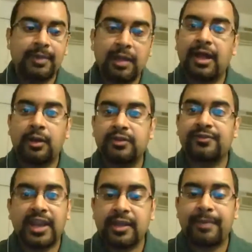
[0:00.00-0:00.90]
Belmont
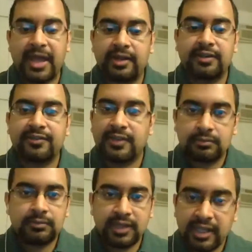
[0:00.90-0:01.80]
was very competitive,
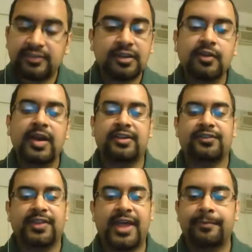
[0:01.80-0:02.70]
and they deserve
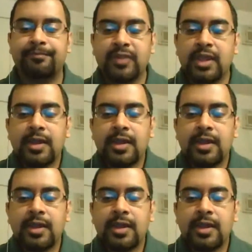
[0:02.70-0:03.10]
credit for that.